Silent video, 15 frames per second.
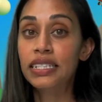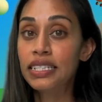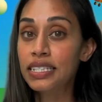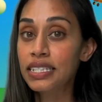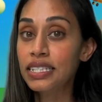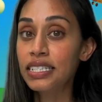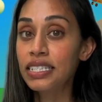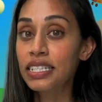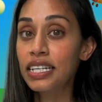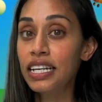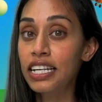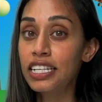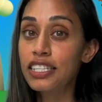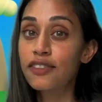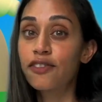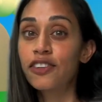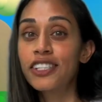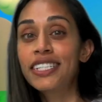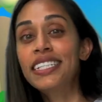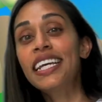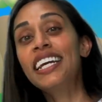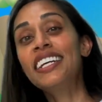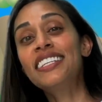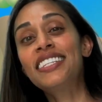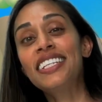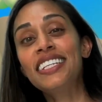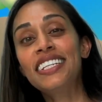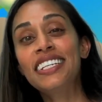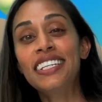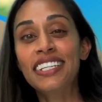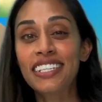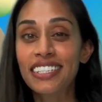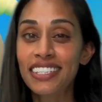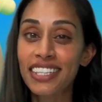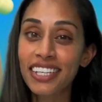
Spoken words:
D is for daisies.